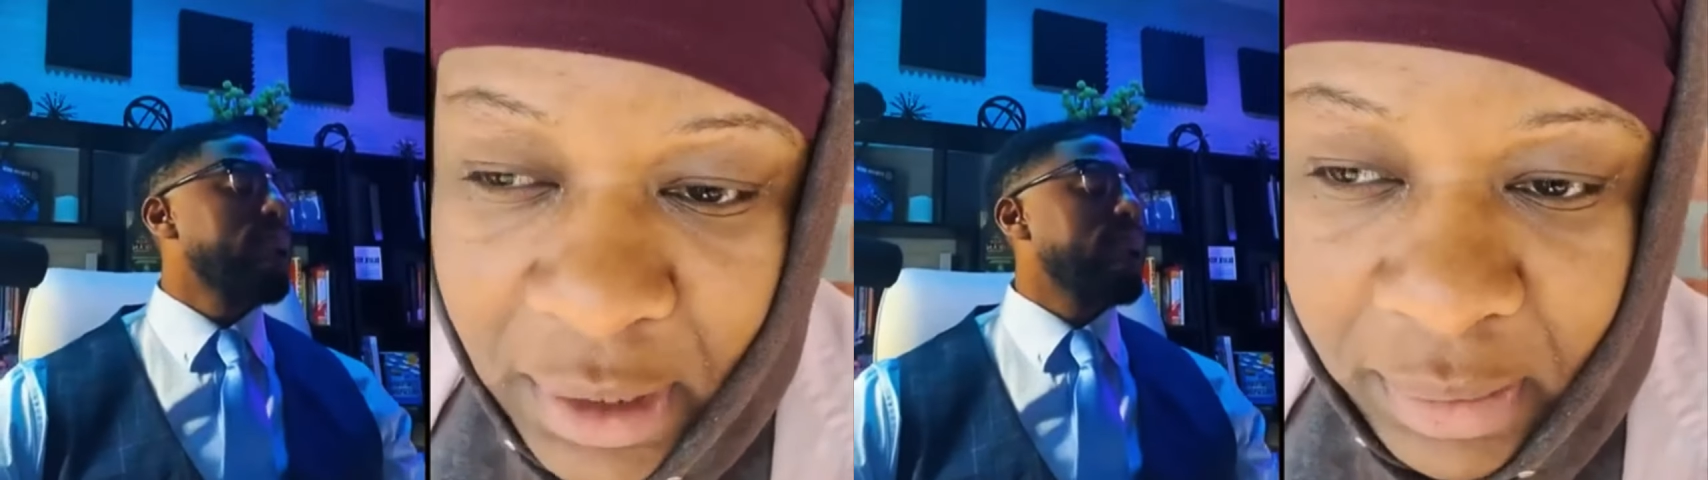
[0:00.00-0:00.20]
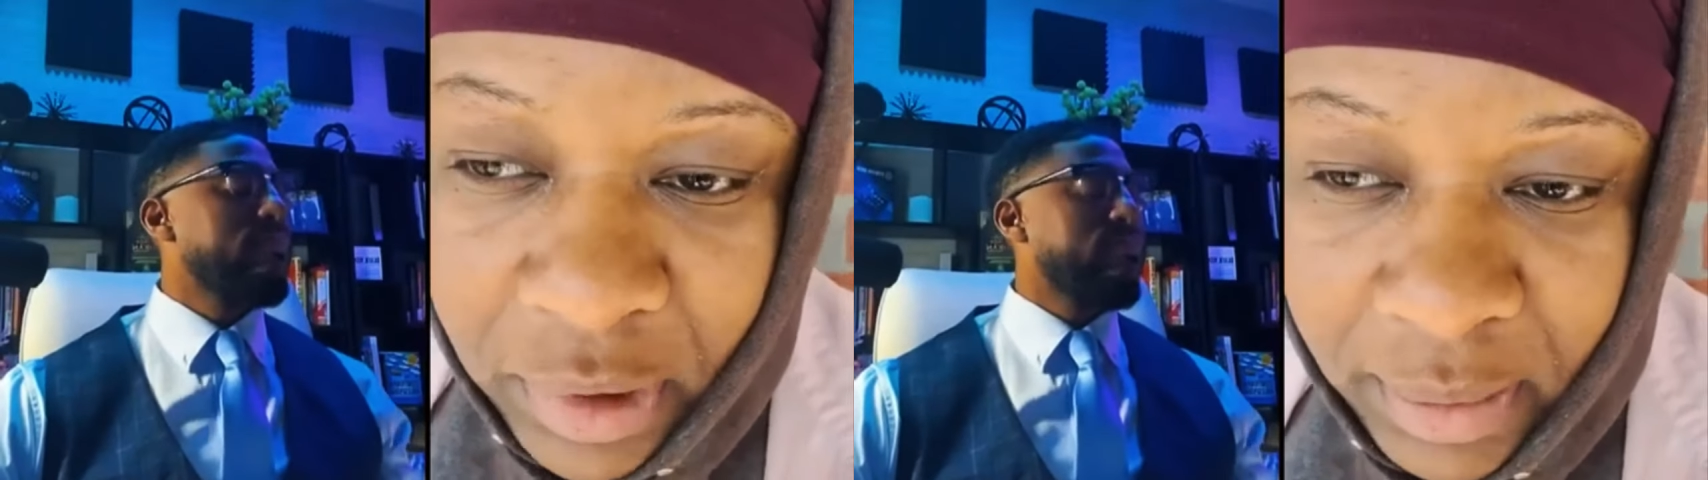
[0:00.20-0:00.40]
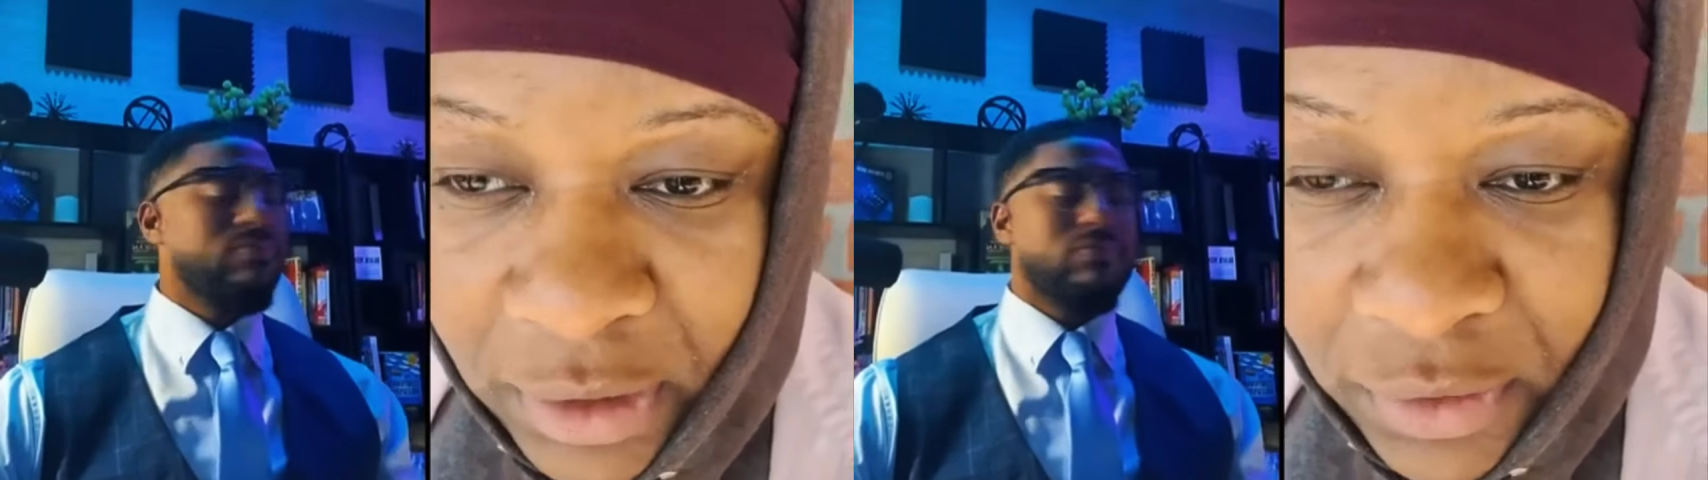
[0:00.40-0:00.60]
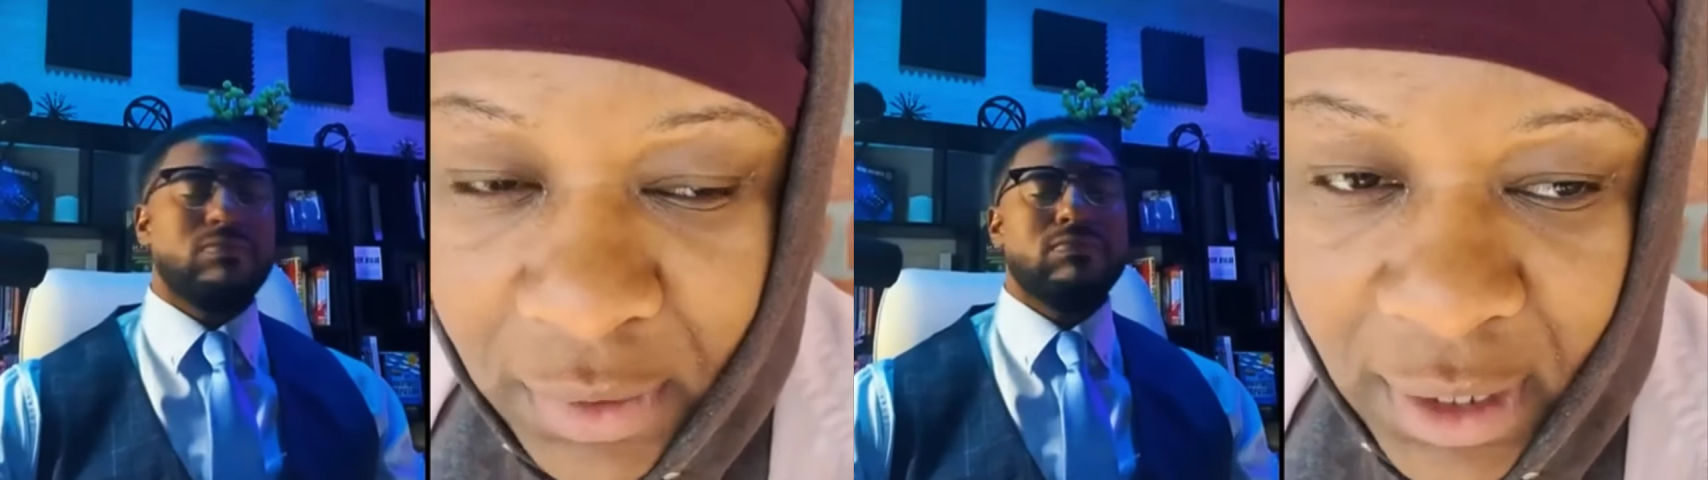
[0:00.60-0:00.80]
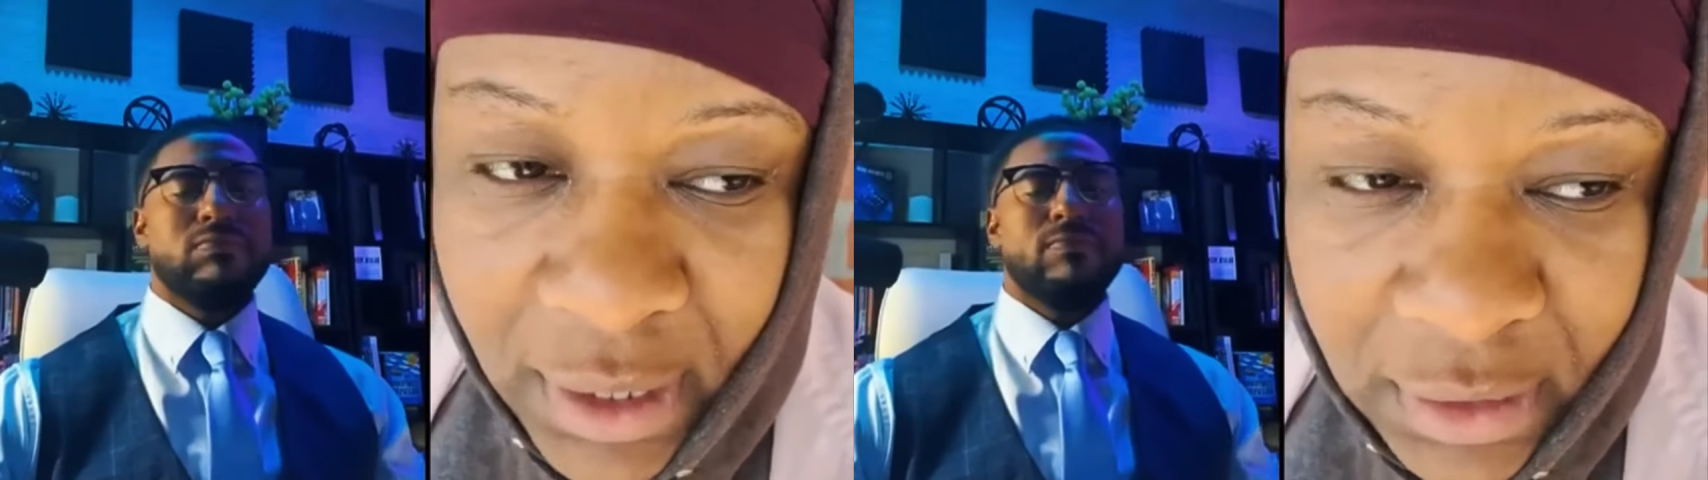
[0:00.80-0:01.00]
He put me
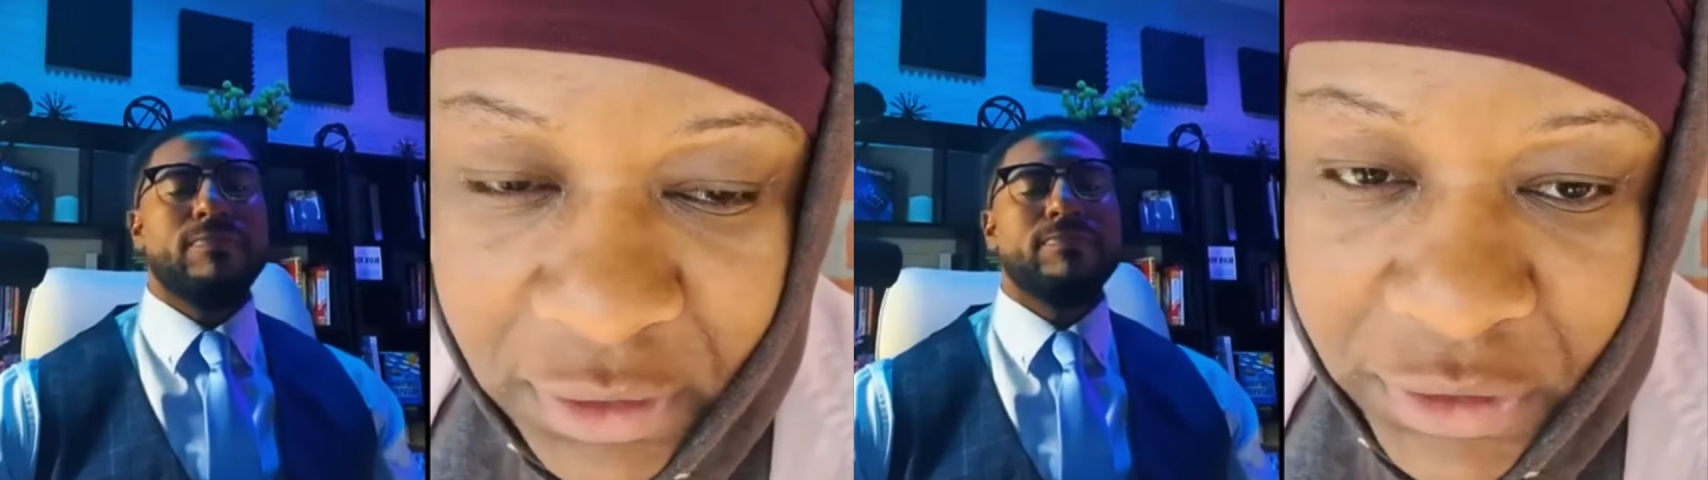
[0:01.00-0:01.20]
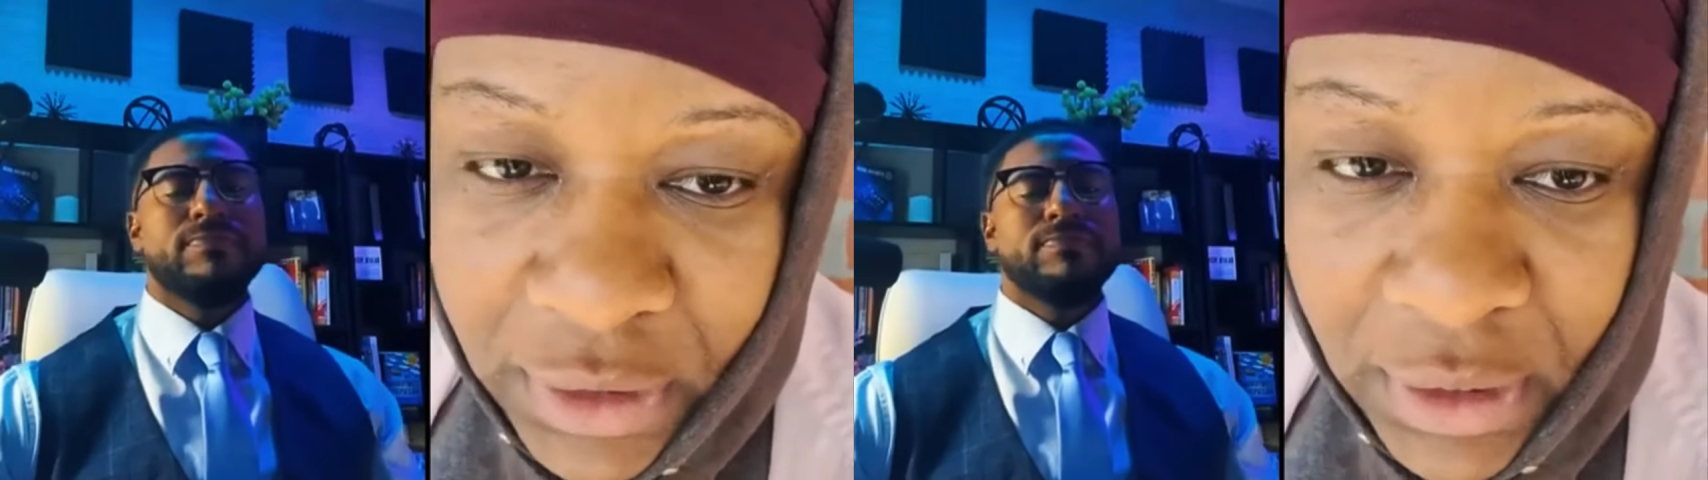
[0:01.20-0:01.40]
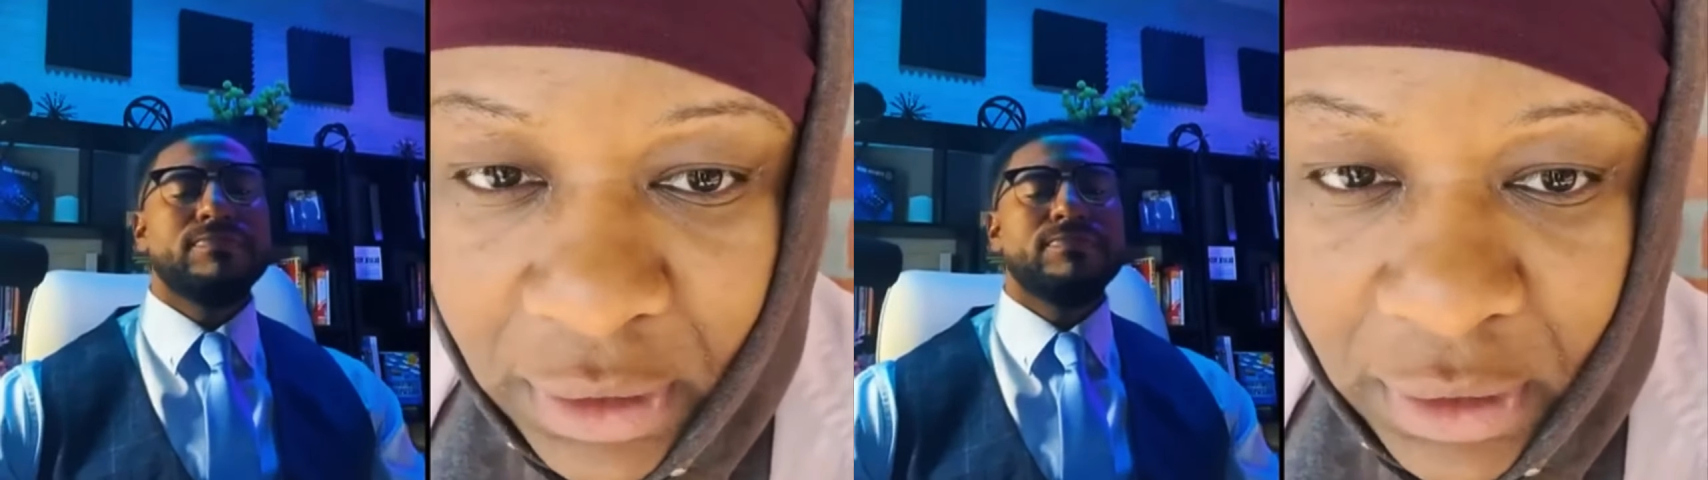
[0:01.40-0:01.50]
through college.